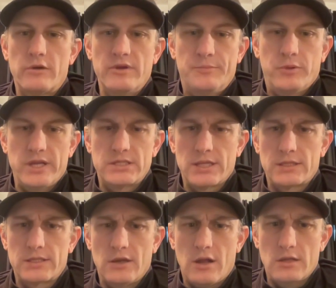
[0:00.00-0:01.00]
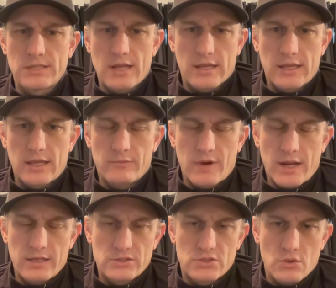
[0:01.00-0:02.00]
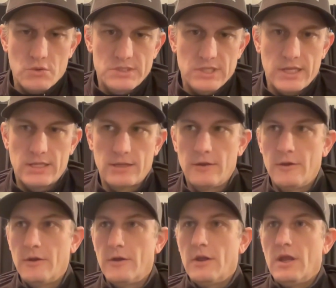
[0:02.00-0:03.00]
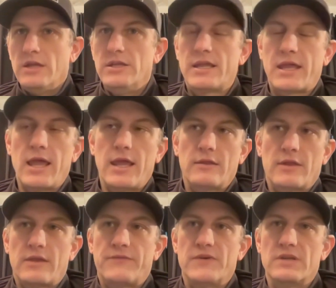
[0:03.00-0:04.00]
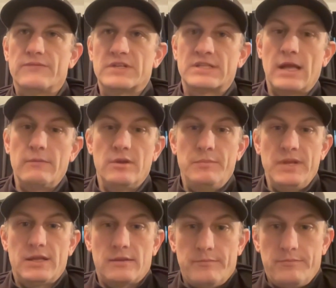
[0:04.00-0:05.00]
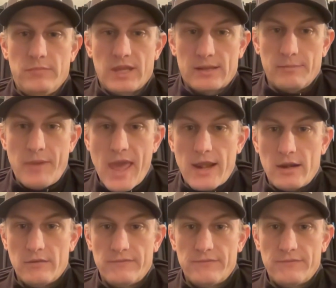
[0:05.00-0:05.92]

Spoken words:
to replace like the All-Star game, right? So it's like you can't like for something to be like competitive,